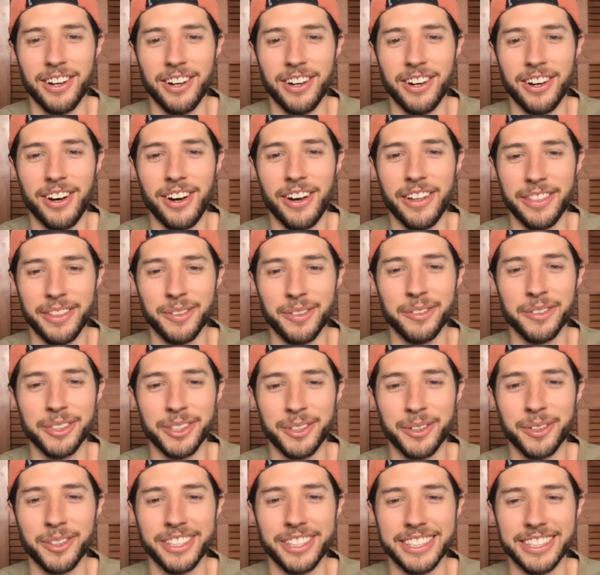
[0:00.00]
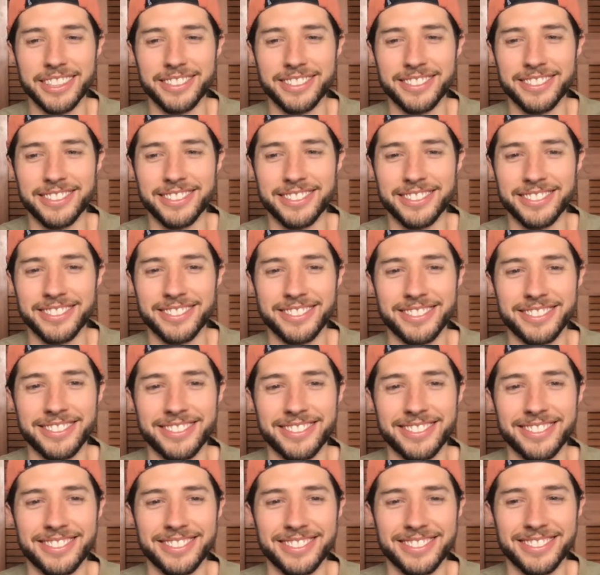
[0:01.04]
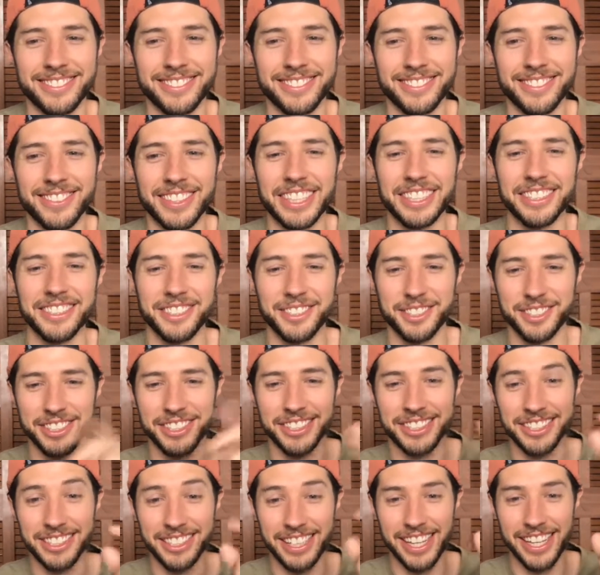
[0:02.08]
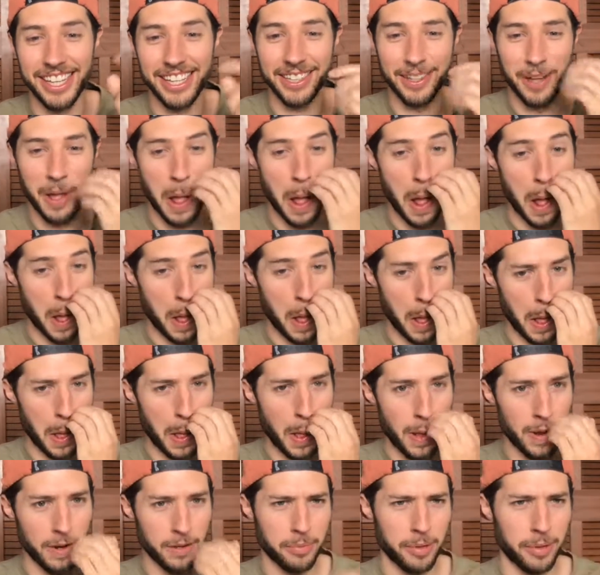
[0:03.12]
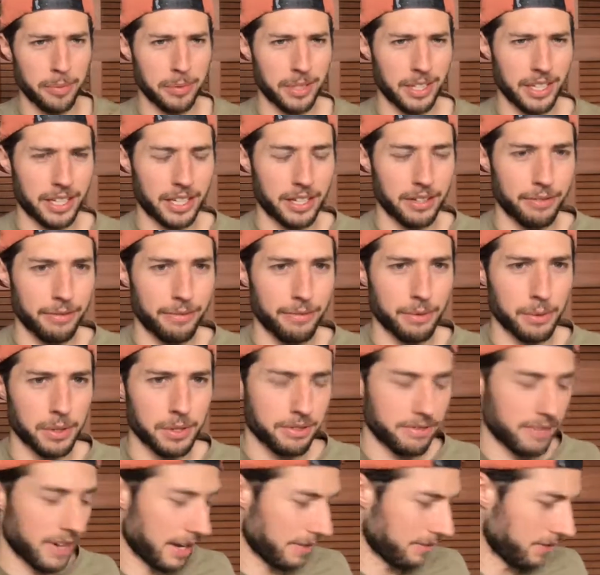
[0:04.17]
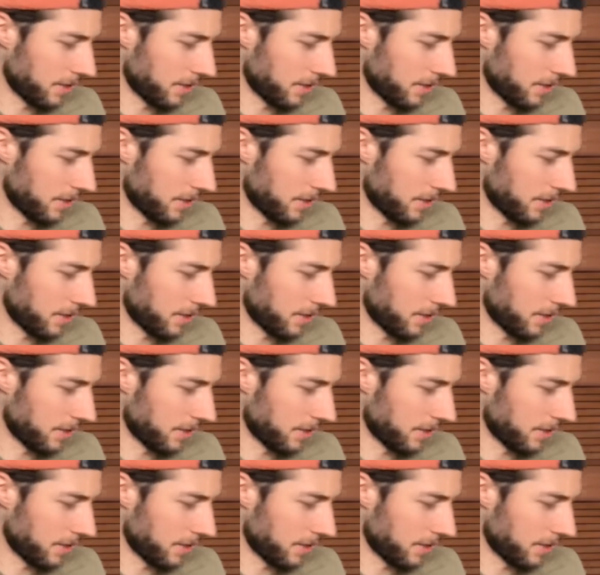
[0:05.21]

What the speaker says: on the recording. Because there's a delay. There's probably like a 4 or 5